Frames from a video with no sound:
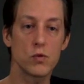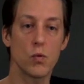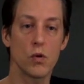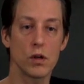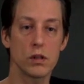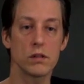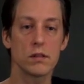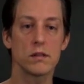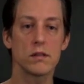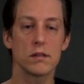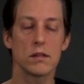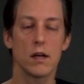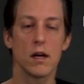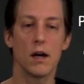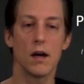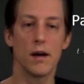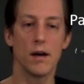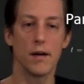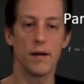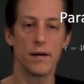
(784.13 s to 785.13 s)
ones
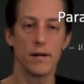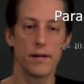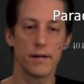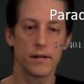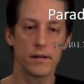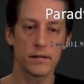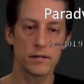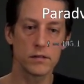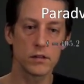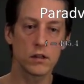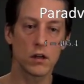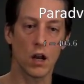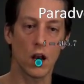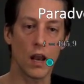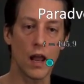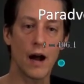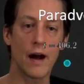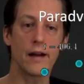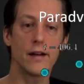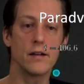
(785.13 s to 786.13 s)

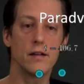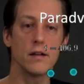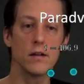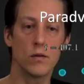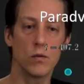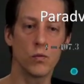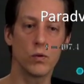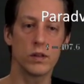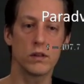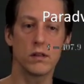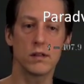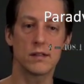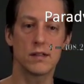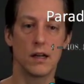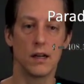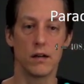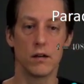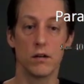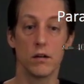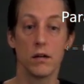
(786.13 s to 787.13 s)
collide with the
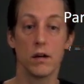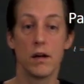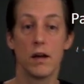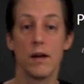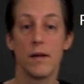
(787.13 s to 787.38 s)
cylinder.